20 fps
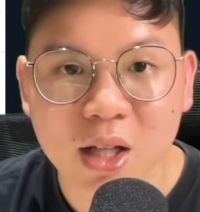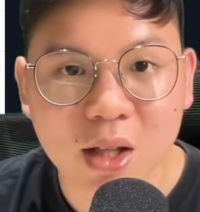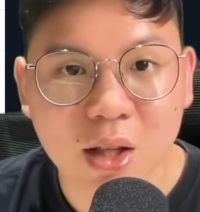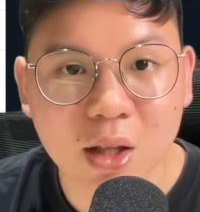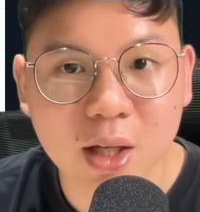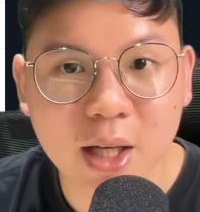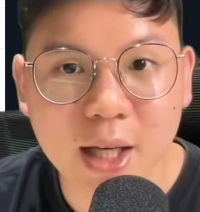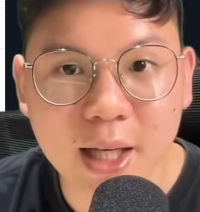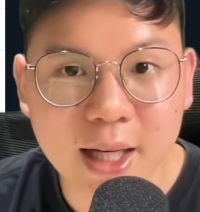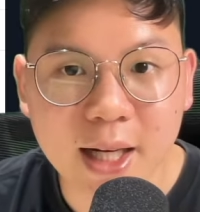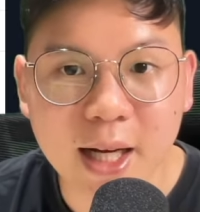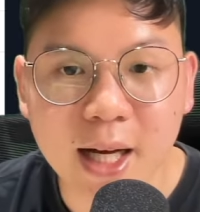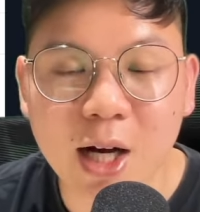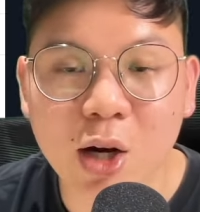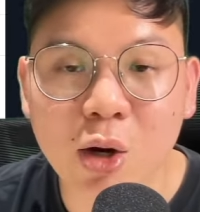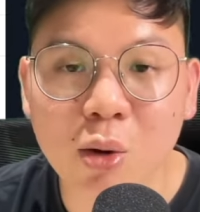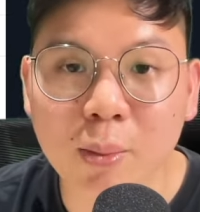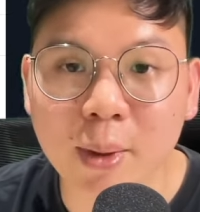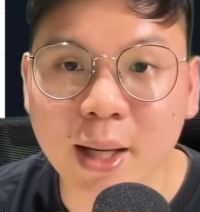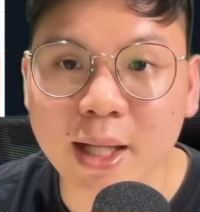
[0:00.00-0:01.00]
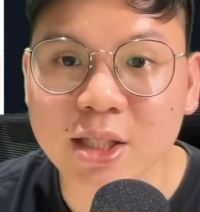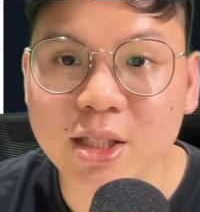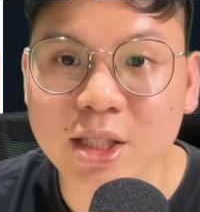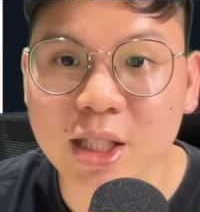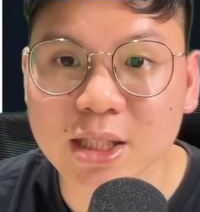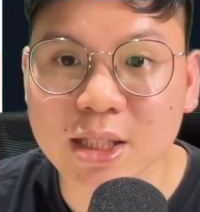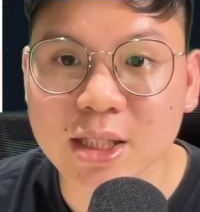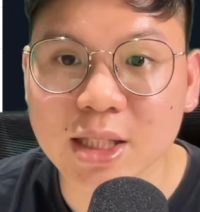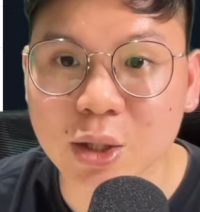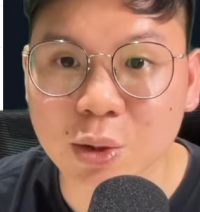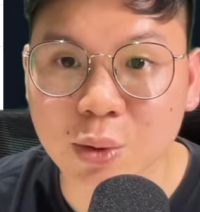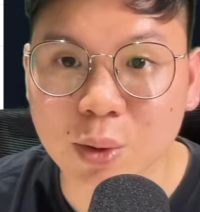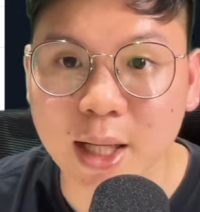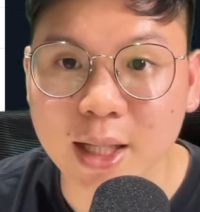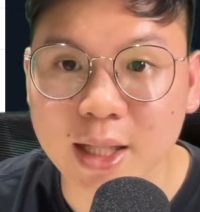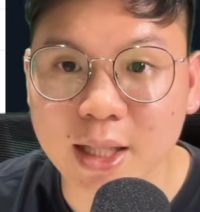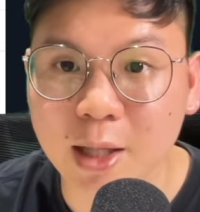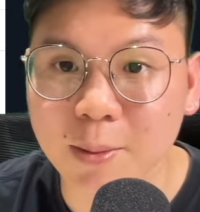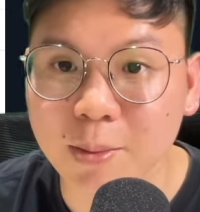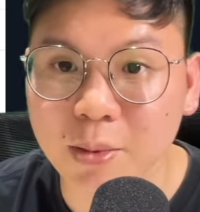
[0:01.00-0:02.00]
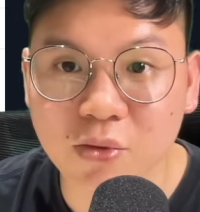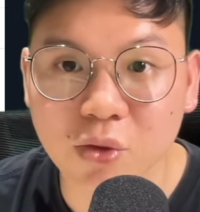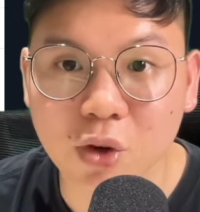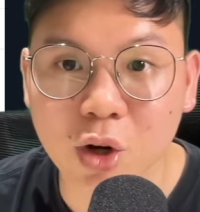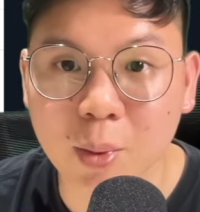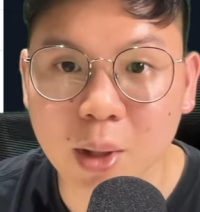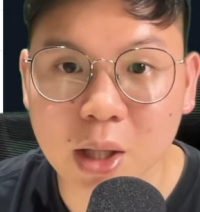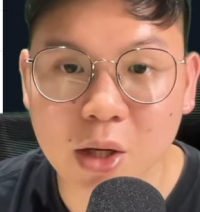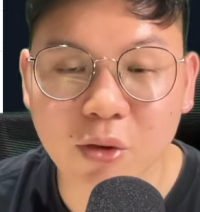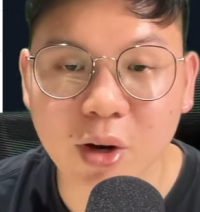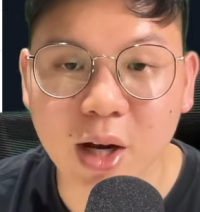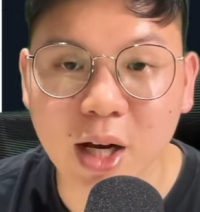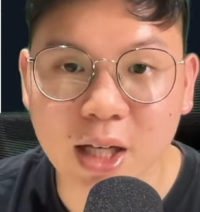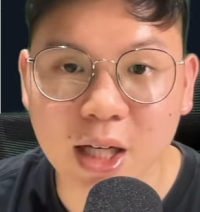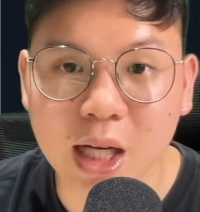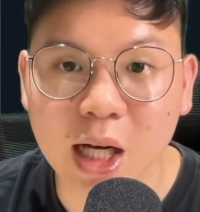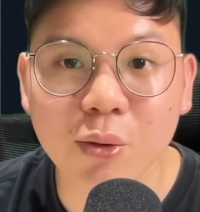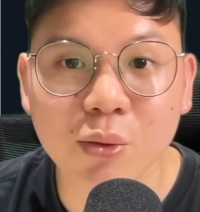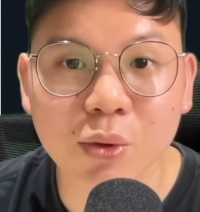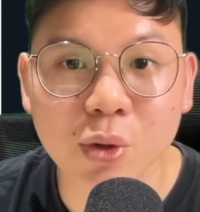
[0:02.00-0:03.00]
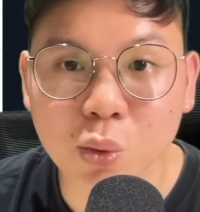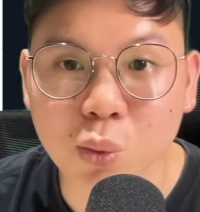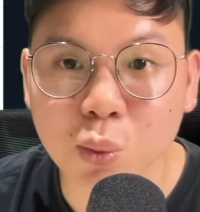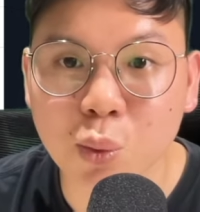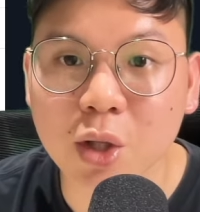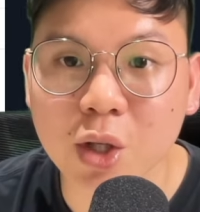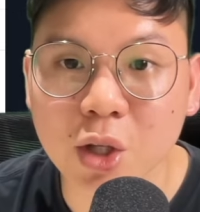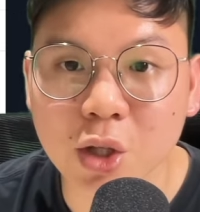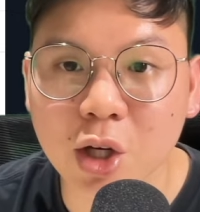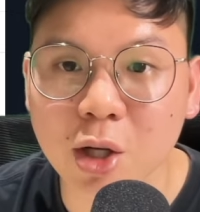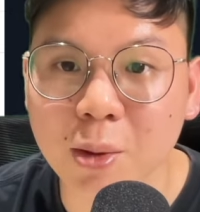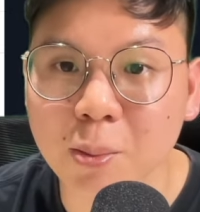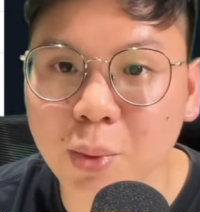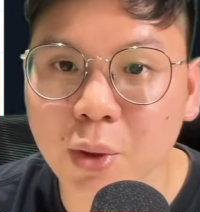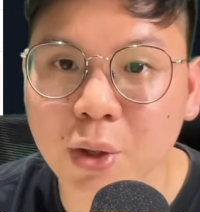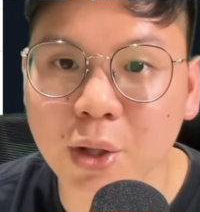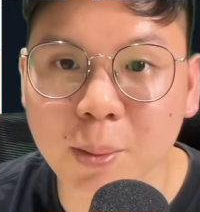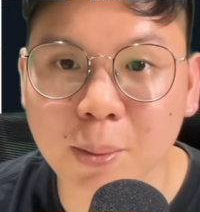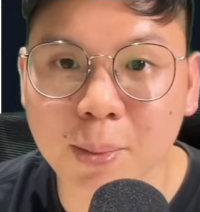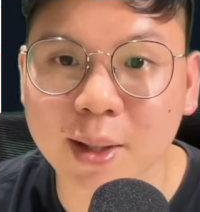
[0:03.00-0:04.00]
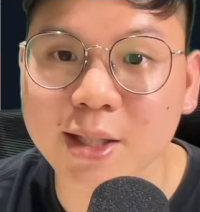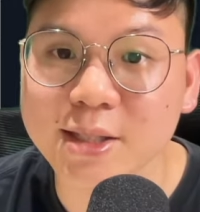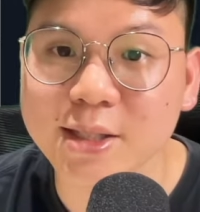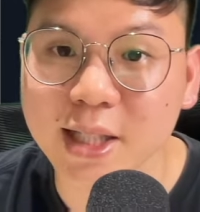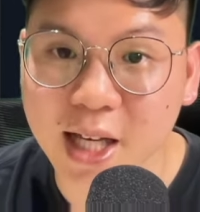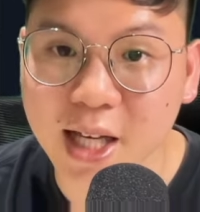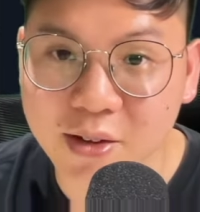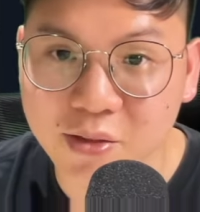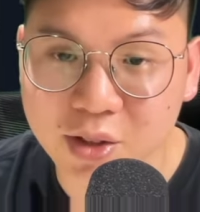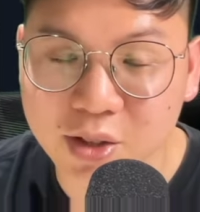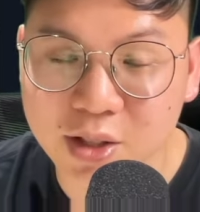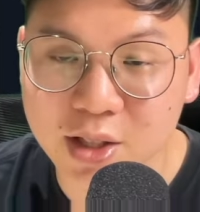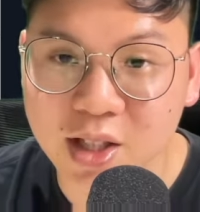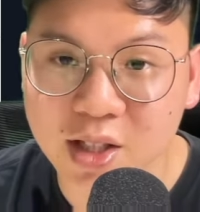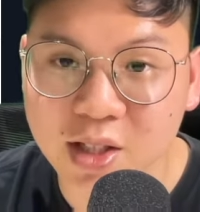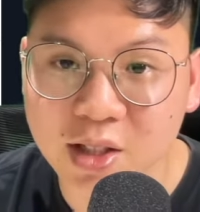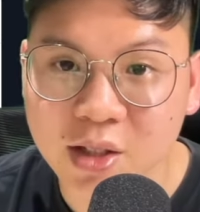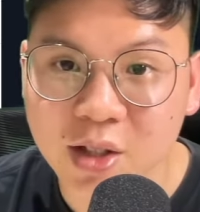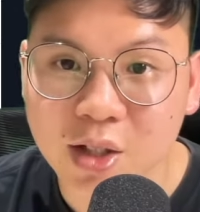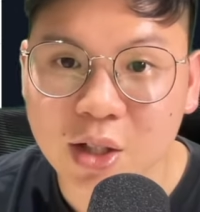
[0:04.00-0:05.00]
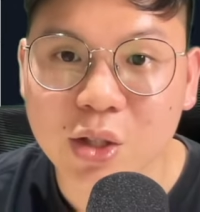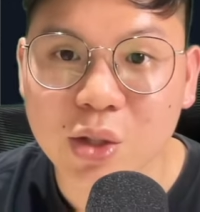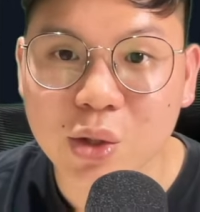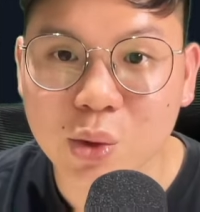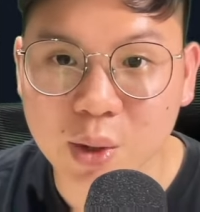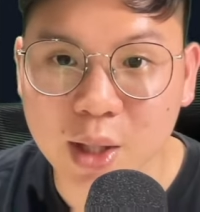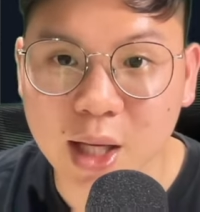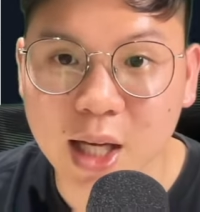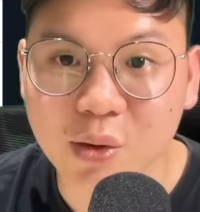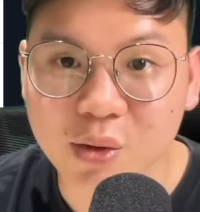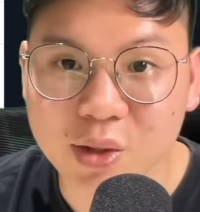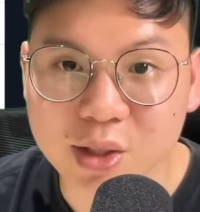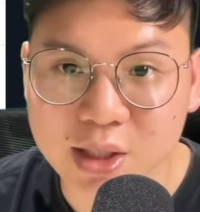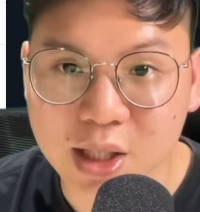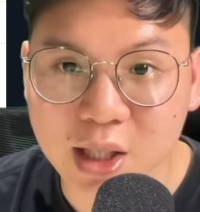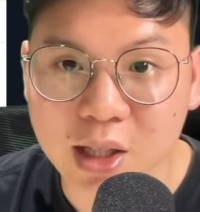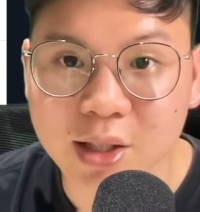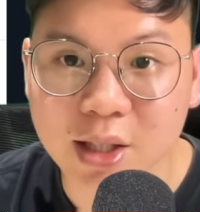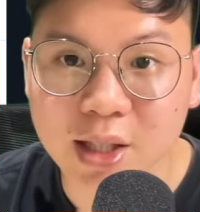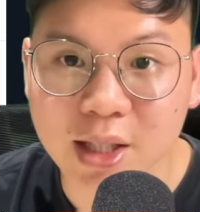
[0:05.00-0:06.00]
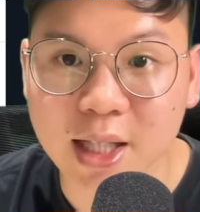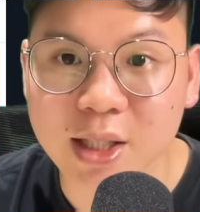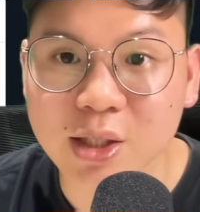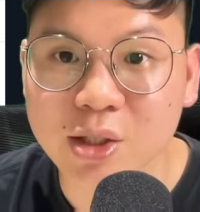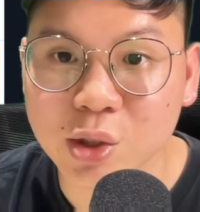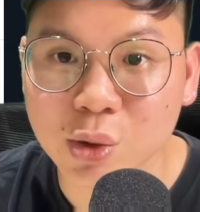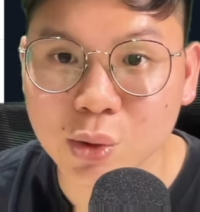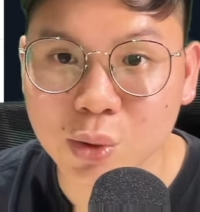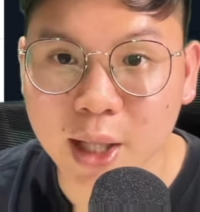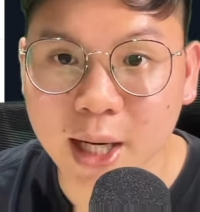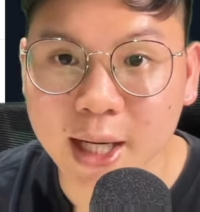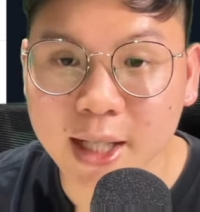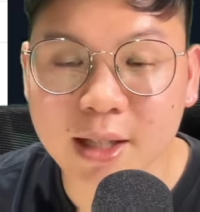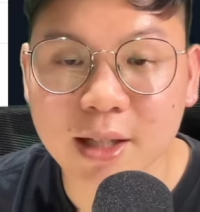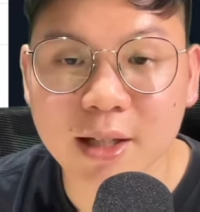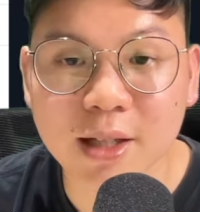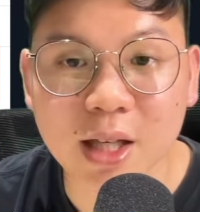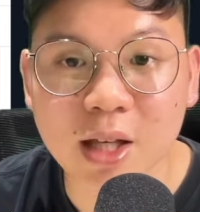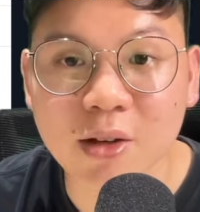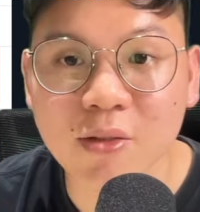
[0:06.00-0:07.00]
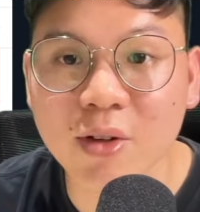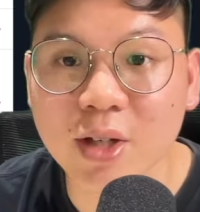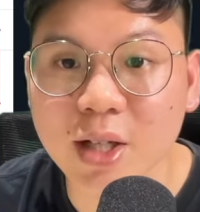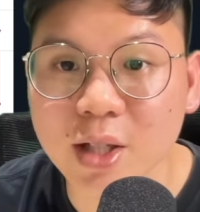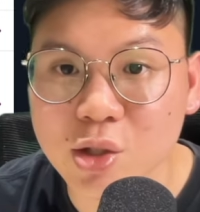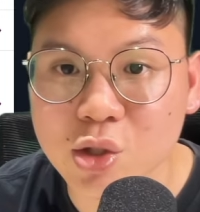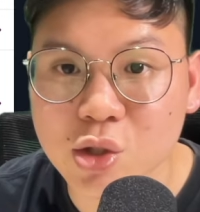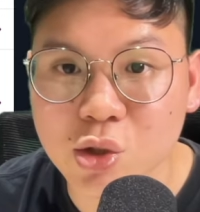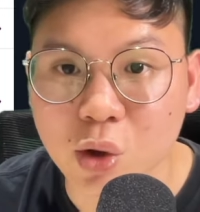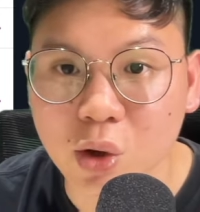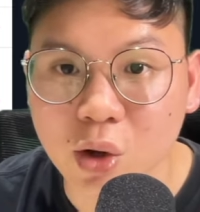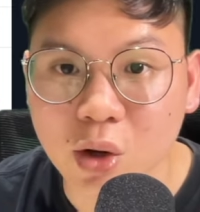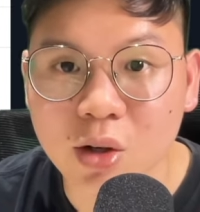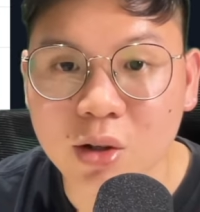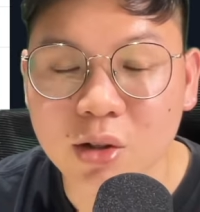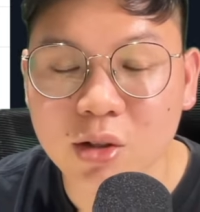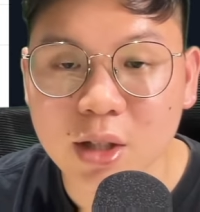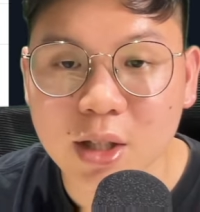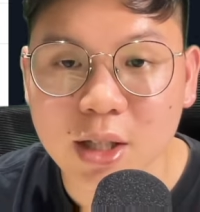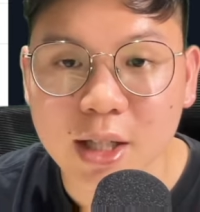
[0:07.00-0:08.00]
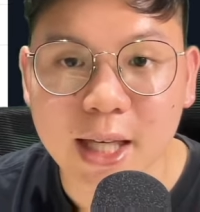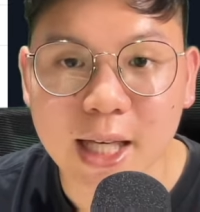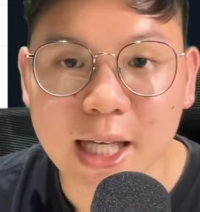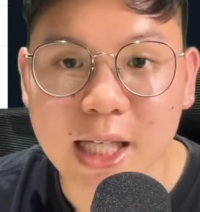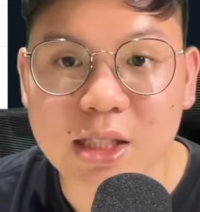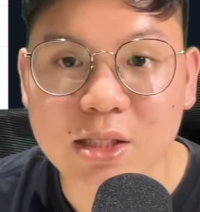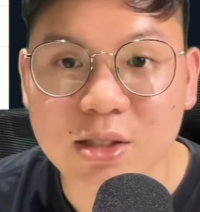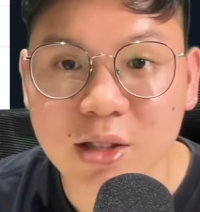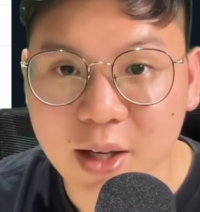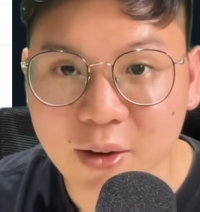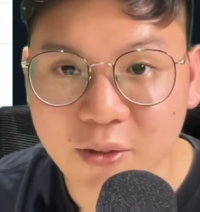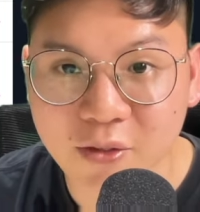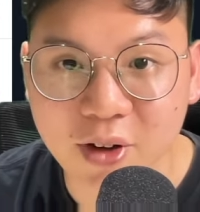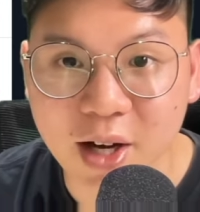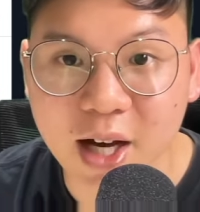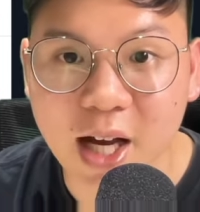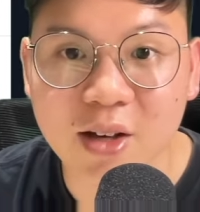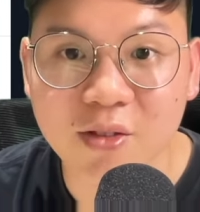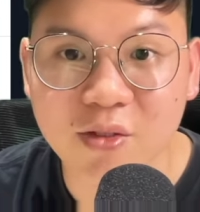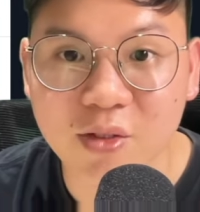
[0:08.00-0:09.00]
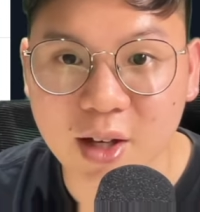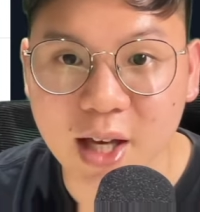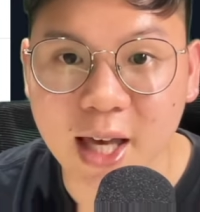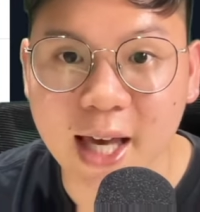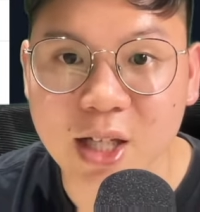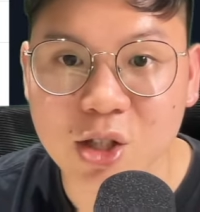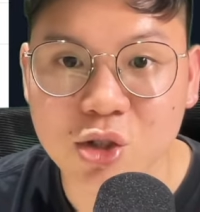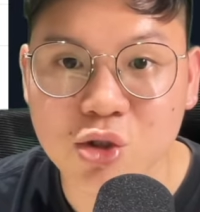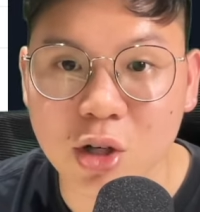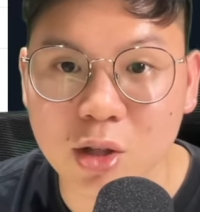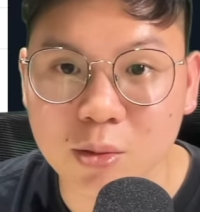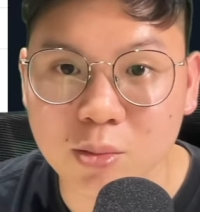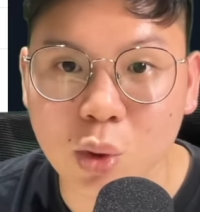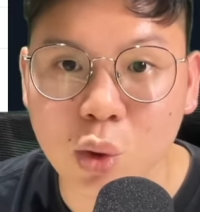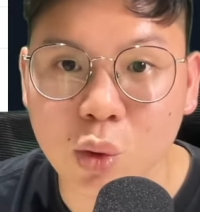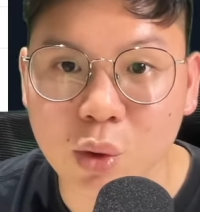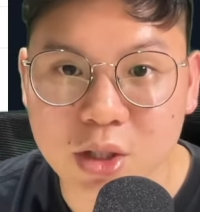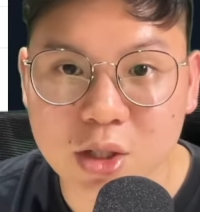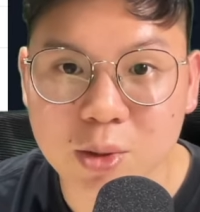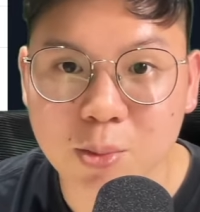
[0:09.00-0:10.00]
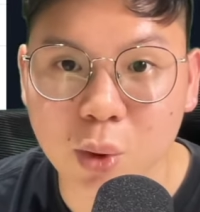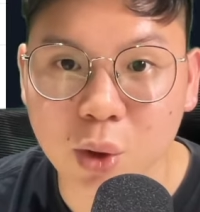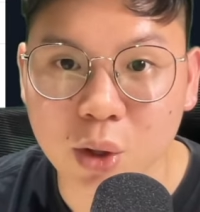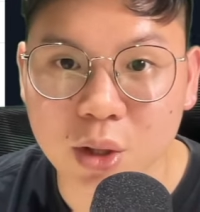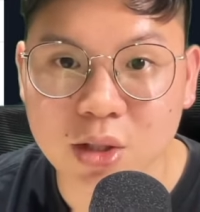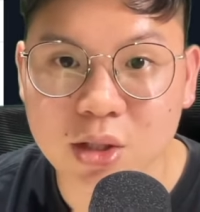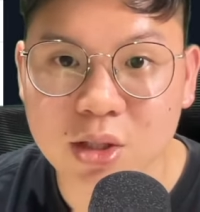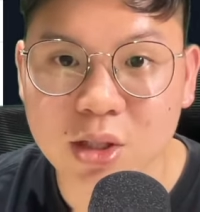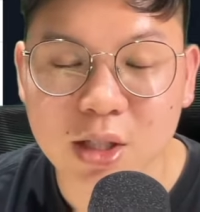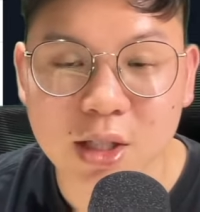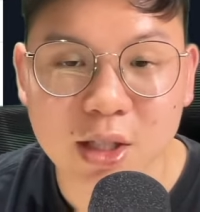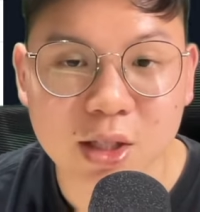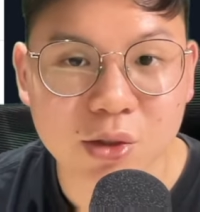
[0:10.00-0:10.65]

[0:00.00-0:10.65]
Looking at how Manchester United are performing right now, you would not put it past Everton to get a result against United. Even a draw is 5 extra bonus points.